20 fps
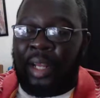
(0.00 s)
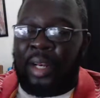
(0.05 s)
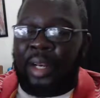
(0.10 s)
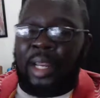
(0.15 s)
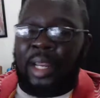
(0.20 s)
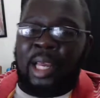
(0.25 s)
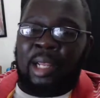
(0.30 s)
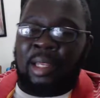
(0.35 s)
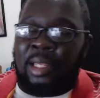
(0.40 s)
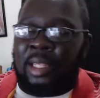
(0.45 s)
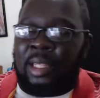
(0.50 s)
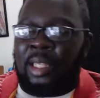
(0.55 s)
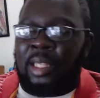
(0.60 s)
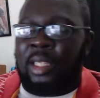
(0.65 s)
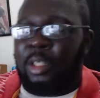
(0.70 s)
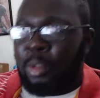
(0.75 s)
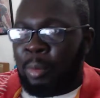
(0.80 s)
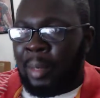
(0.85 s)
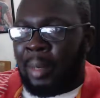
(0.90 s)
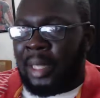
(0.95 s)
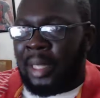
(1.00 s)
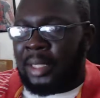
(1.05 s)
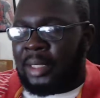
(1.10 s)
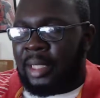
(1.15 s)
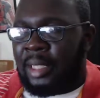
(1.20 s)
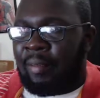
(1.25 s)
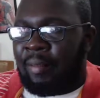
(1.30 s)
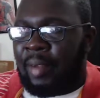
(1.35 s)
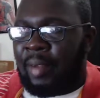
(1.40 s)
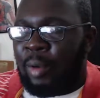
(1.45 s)
Now, you might
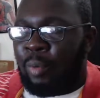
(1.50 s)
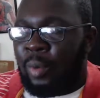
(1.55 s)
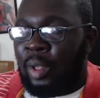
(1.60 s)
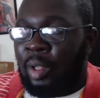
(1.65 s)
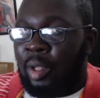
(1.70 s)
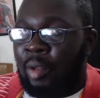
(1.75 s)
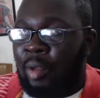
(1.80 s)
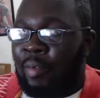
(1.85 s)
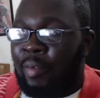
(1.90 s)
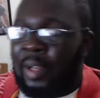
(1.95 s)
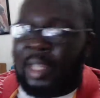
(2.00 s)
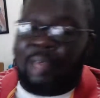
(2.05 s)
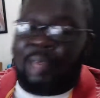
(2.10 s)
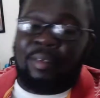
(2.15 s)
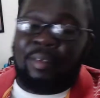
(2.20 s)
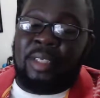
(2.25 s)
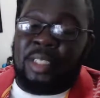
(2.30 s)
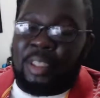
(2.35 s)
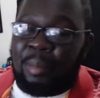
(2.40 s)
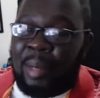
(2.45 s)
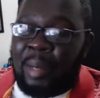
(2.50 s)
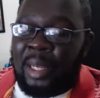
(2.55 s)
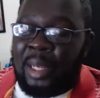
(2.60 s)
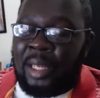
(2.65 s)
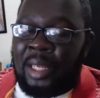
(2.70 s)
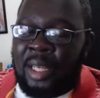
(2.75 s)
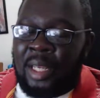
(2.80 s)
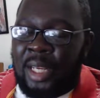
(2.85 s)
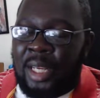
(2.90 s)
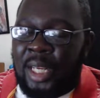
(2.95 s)
say that, well, if I give this to my
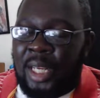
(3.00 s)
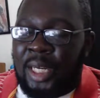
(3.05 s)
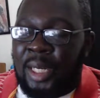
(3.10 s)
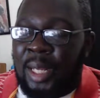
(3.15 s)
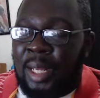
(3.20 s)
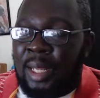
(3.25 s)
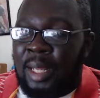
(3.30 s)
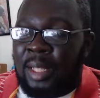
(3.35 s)
kid,